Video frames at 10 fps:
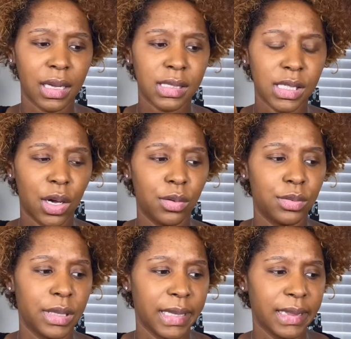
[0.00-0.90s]
So
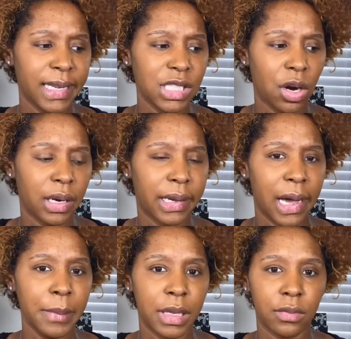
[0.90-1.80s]
they started
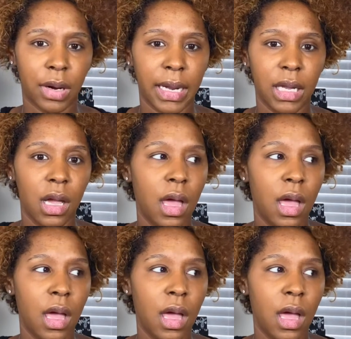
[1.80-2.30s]
coming, right?